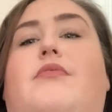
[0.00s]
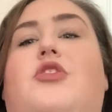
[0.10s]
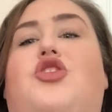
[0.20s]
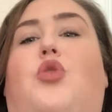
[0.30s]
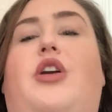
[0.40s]

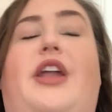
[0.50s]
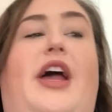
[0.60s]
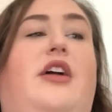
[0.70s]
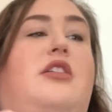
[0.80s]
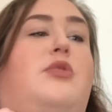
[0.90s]
short
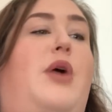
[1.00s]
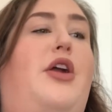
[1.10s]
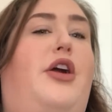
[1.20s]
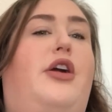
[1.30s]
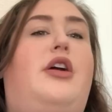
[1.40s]
neck
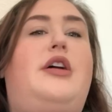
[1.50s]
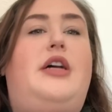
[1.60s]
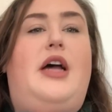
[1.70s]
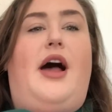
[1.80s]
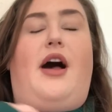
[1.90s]
sweater.
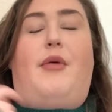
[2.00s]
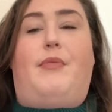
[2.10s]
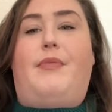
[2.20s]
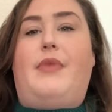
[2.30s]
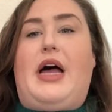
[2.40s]

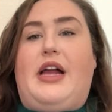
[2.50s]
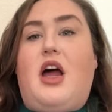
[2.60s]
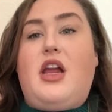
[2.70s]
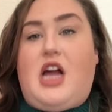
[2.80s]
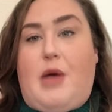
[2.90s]
I
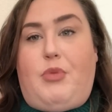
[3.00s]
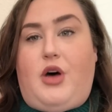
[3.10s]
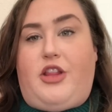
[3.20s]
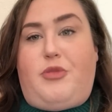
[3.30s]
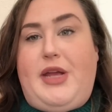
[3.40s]
got a couple
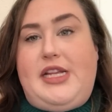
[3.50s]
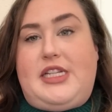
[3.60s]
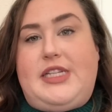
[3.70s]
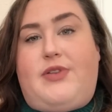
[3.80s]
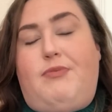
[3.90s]
other
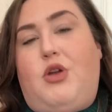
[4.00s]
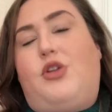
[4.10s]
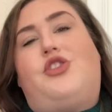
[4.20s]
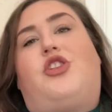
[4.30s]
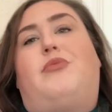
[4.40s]
pieces from
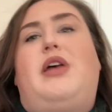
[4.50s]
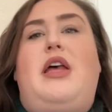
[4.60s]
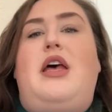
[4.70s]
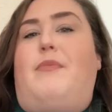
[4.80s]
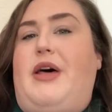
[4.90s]
Nordstrom,
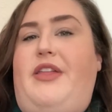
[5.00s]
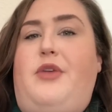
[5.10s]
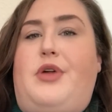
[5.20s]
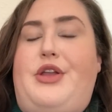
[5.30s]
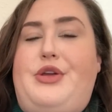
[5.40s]
but I
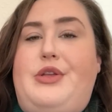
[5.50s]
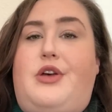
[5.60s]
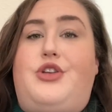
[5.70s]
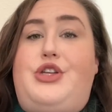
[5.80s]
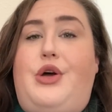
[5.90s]
think what I'll do is
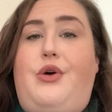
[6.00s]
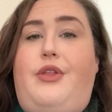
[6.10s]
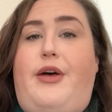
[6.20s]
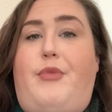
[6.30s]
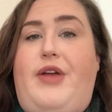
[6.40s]
I'll show
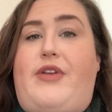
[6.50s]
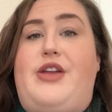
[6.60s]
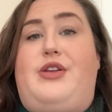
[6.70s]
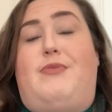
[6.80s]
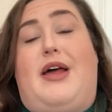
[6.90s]
them whenever I
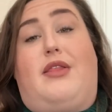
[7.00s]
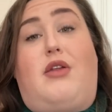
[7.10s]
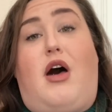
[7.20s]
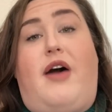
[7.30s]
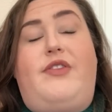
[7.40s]
do my
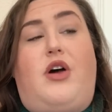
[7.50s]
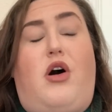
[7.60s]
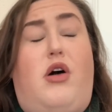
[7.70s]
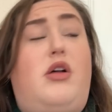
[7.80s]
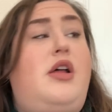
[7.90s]
Loft
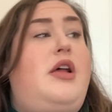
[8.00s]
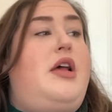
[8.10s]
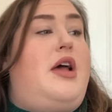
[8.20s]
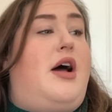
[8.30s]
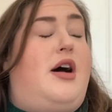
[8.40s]
haul.
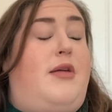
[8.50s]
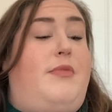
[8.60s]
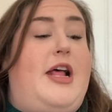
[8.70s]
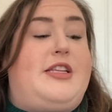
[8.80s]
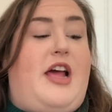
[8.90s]

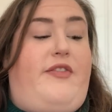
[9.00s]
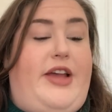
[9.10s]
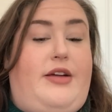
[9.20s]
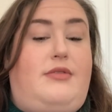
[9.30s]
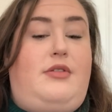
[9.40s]
That's kind of
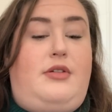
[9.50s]
like